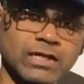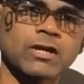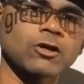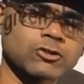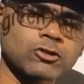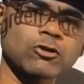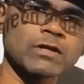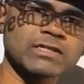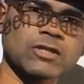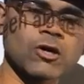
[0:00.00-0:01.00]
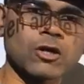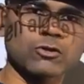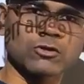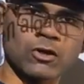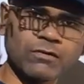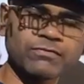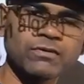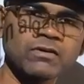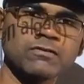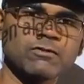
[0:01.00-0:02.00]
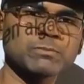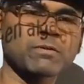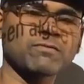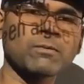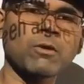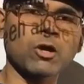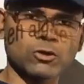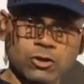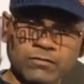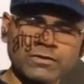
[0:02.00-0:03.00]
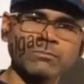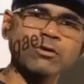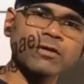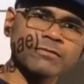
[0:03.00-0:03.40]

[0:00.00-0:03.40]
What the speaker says: They are also called as an autotroph, which perform autotrophic mode of